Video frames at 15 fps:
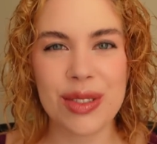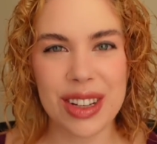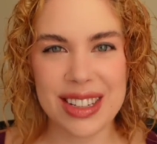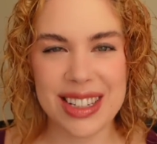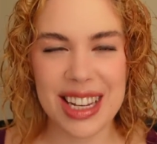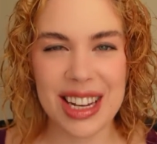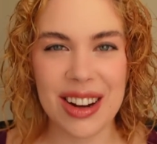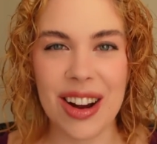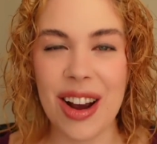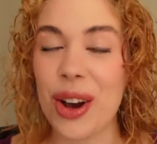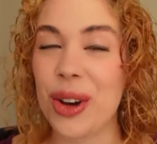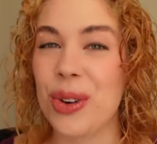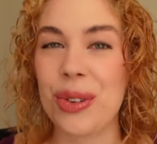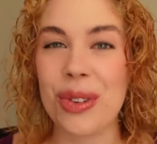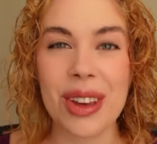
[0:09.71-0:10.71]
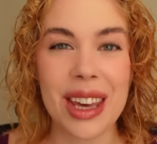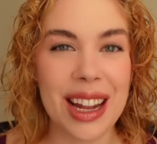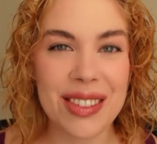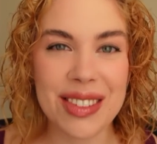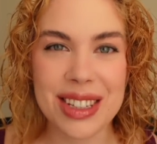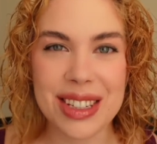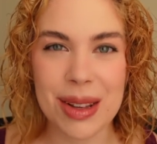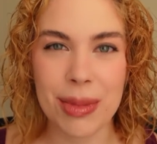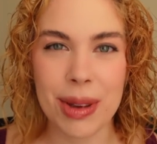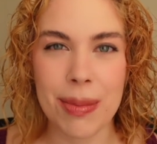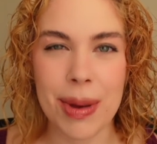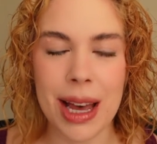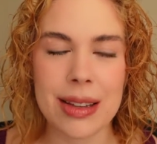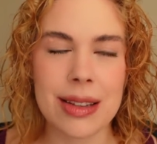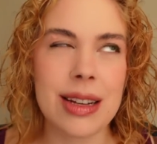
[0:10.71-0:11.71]
us here are creative in some
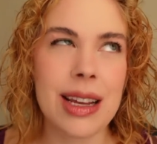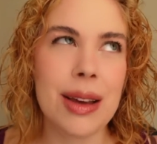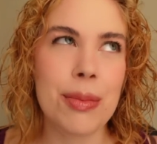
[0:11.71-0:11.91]
capacity,